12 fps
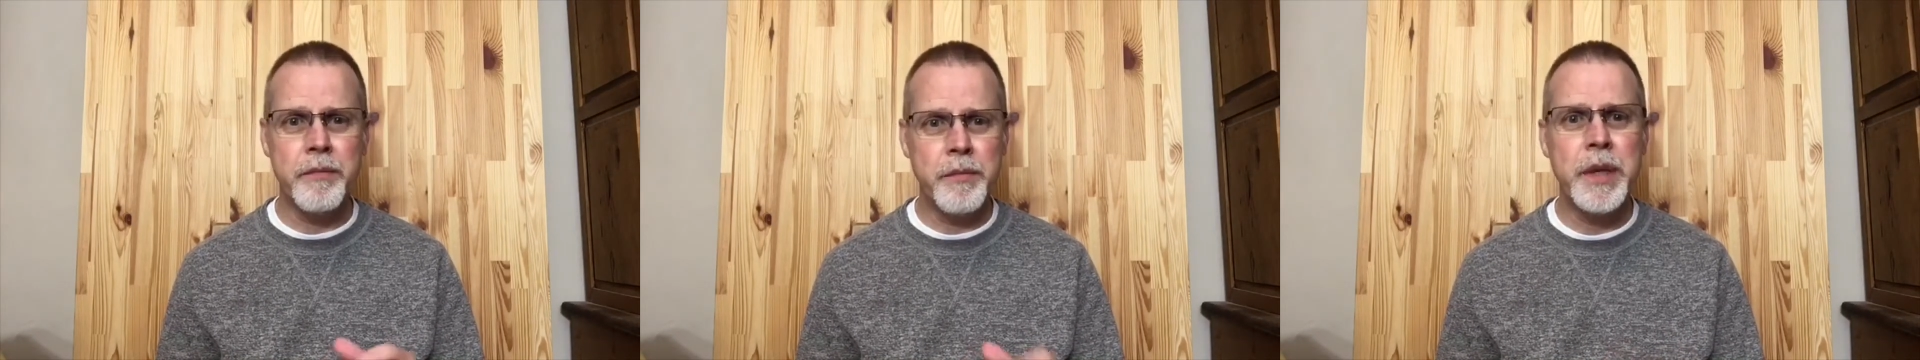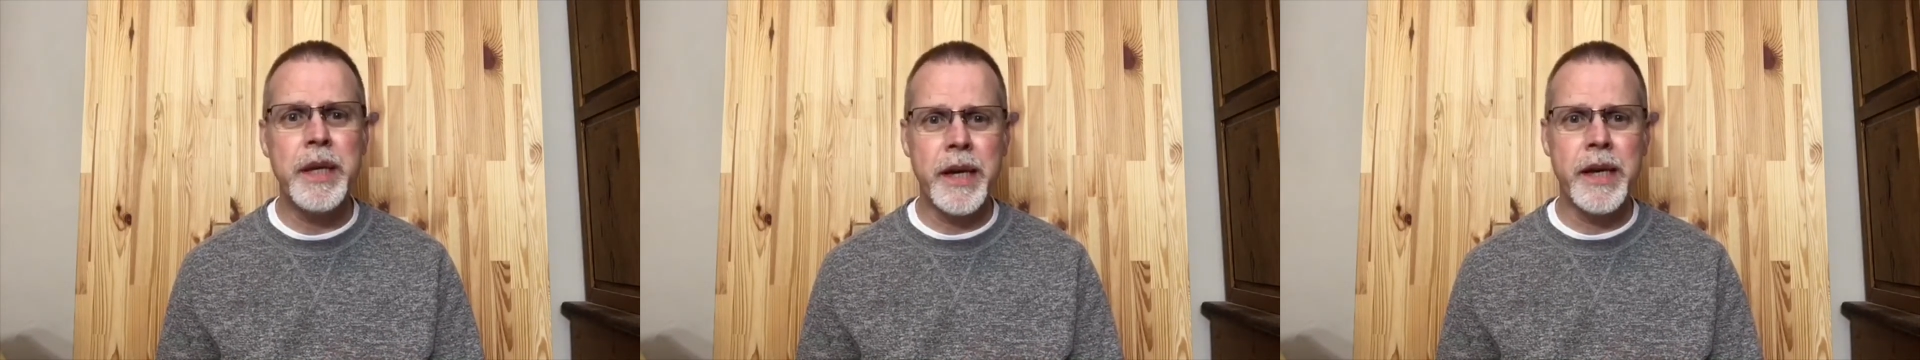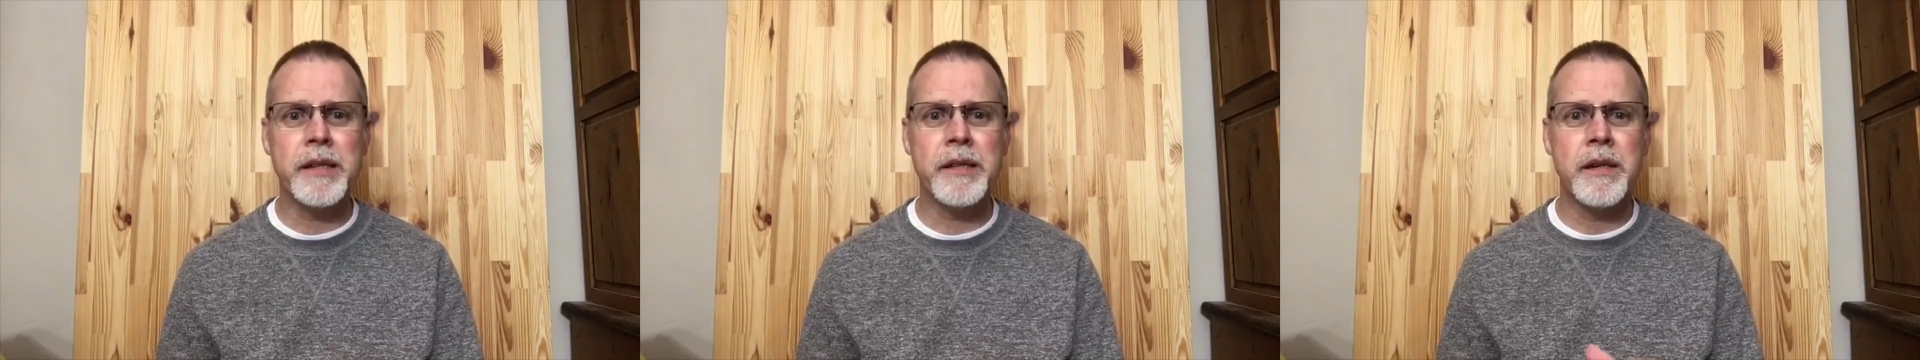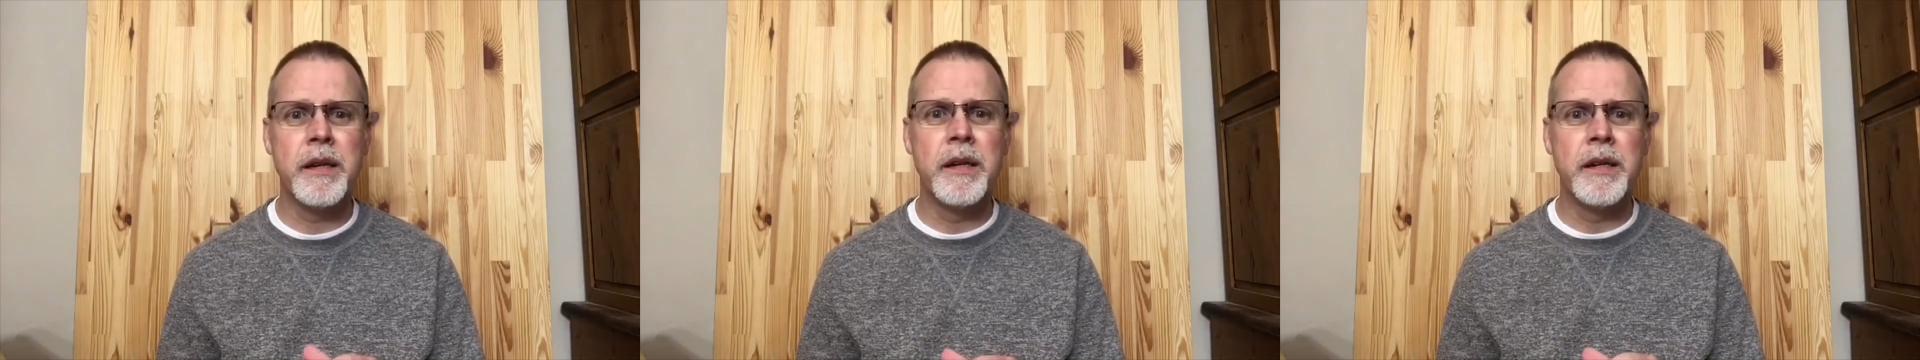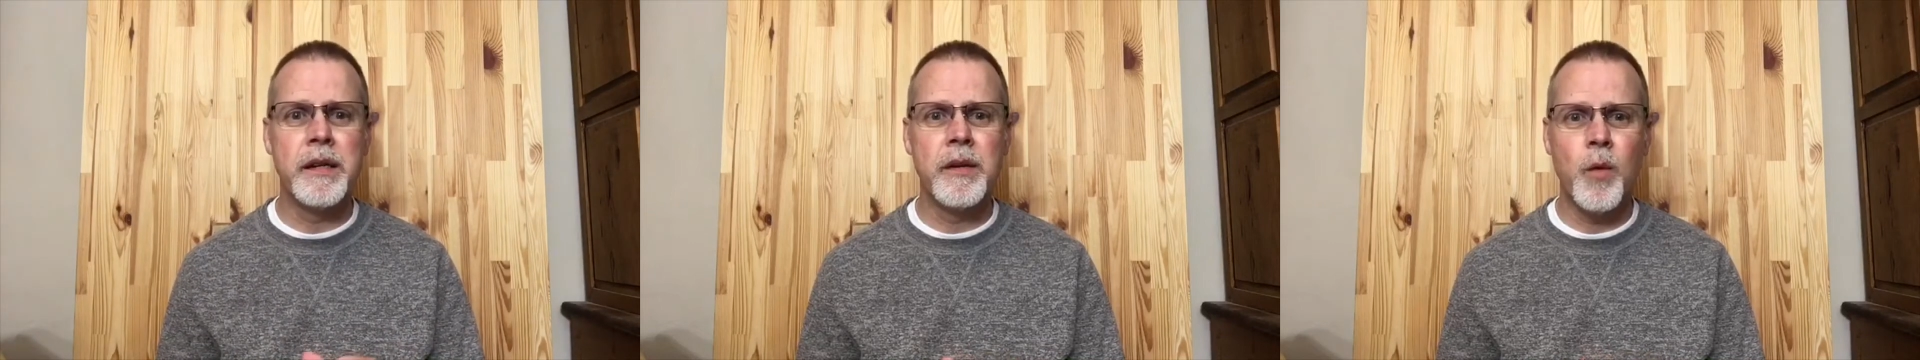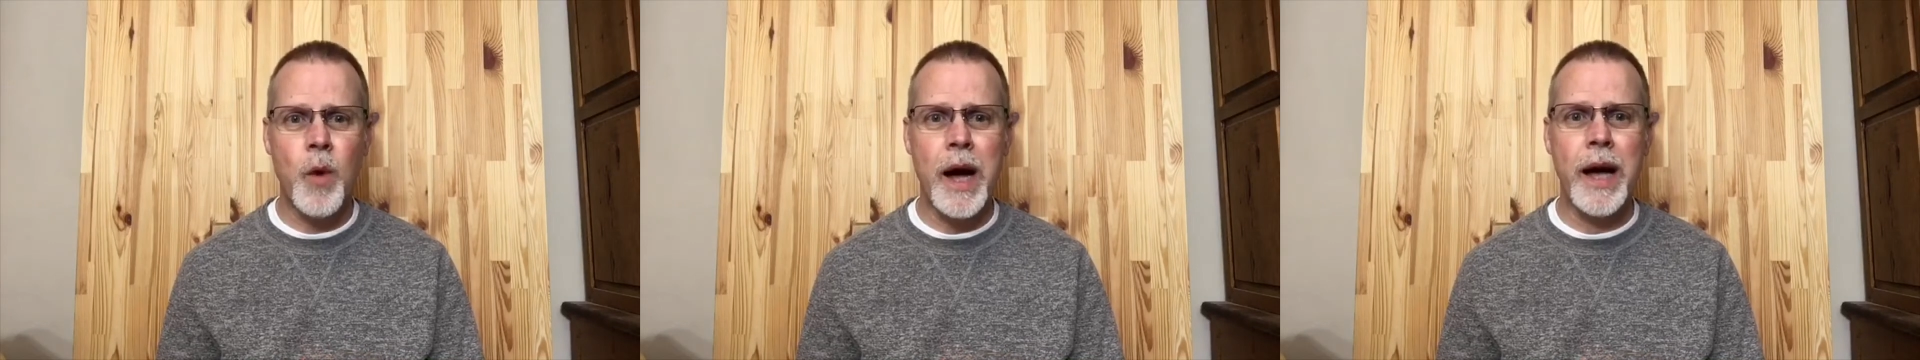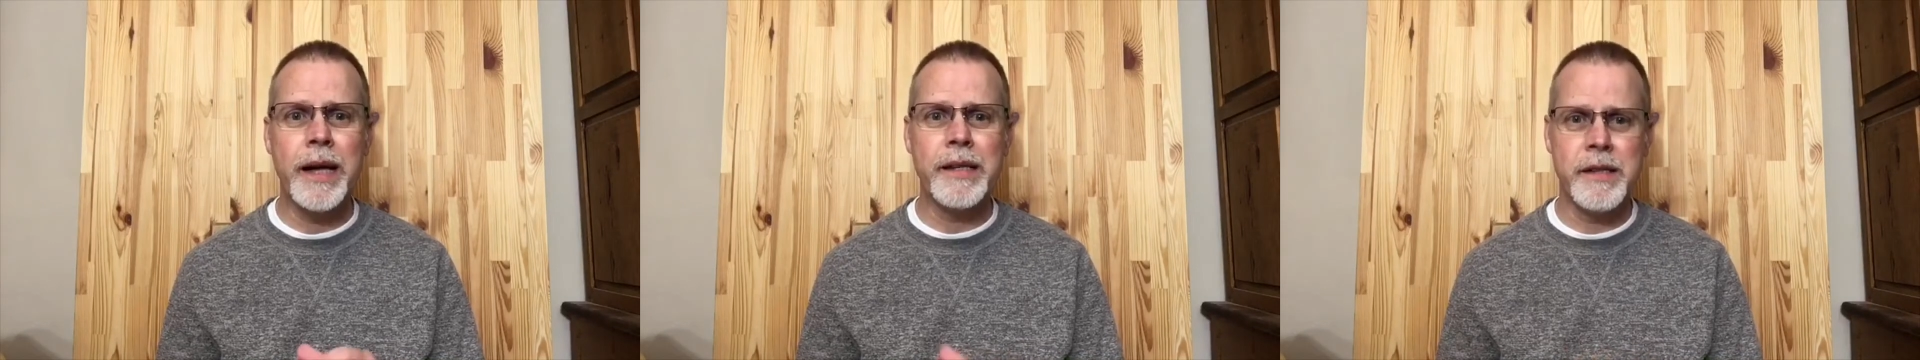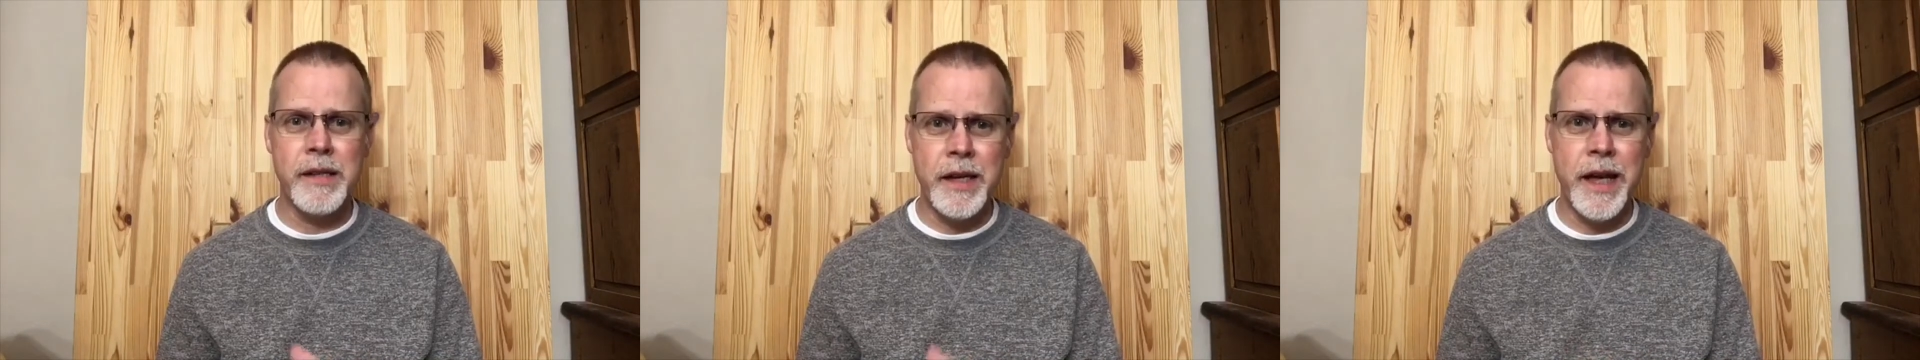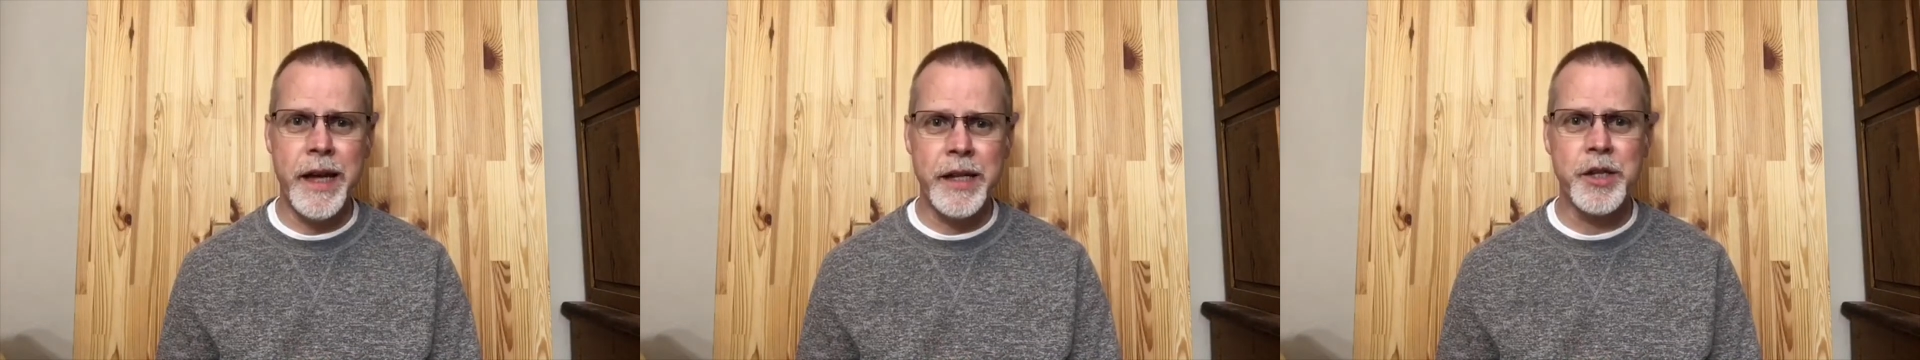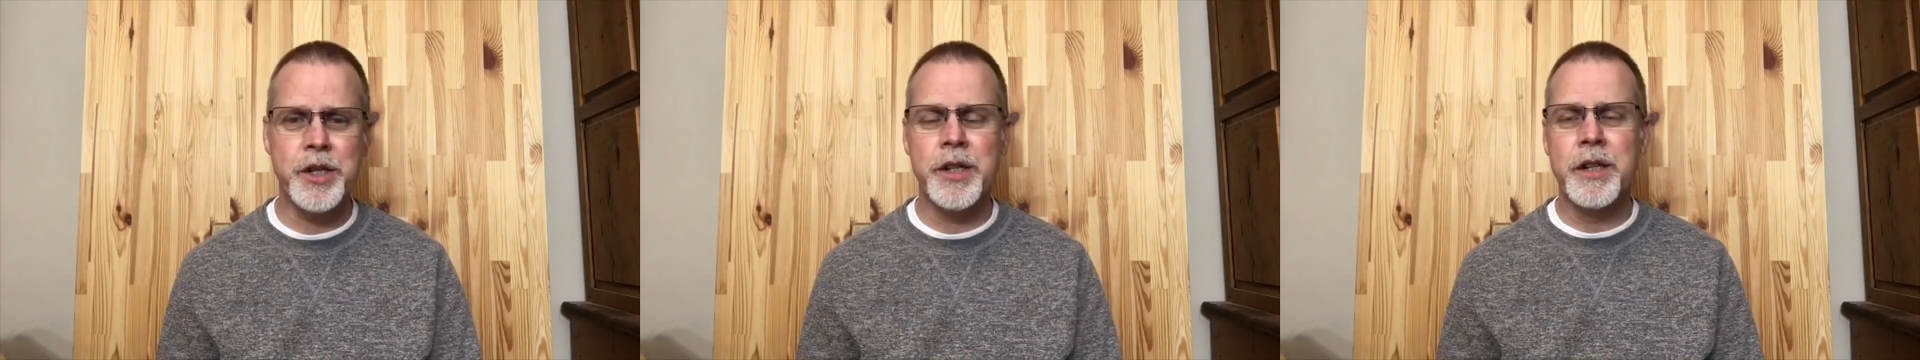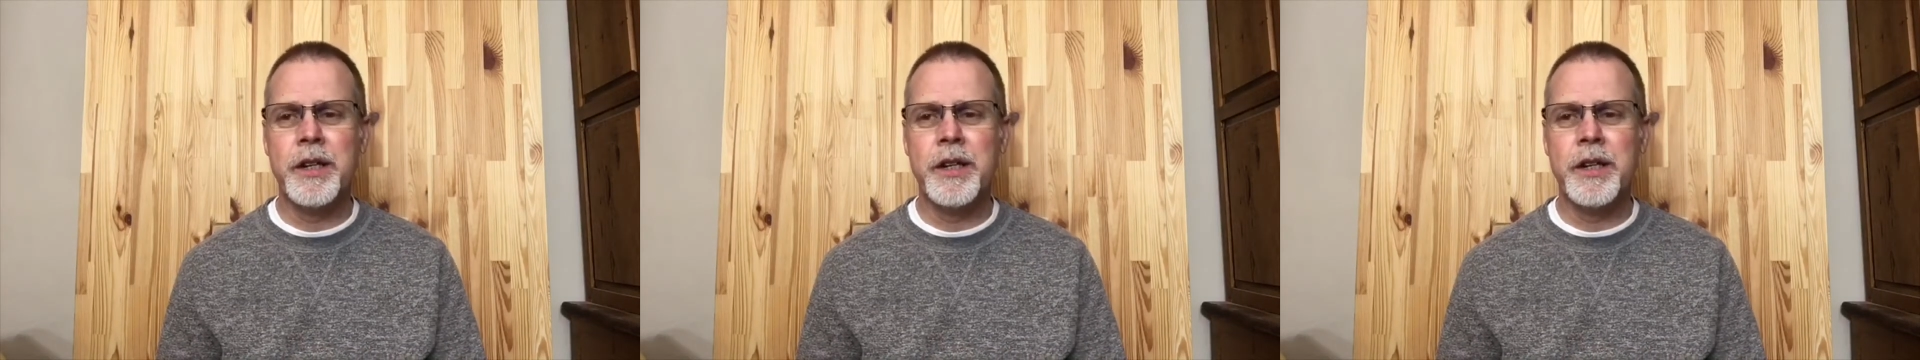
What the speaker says: P-S-Y-C-H.